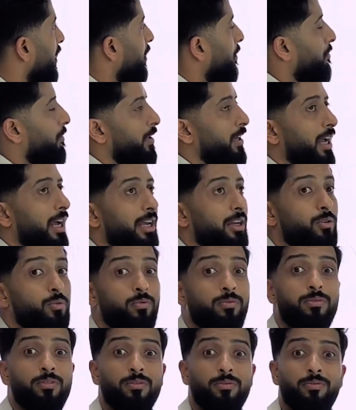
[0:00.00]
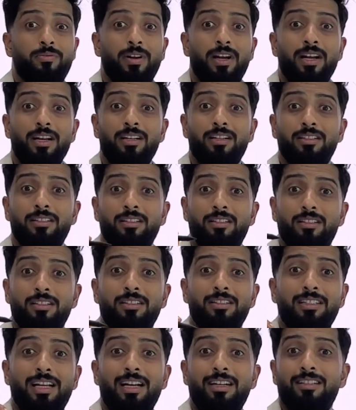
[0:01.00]
But I know for a fact that
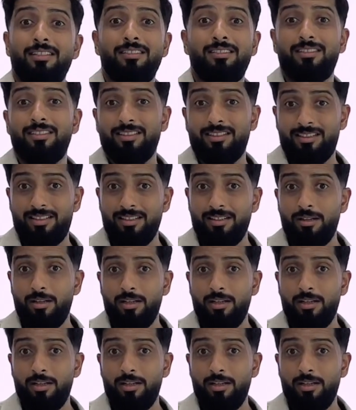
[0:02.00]
that is just,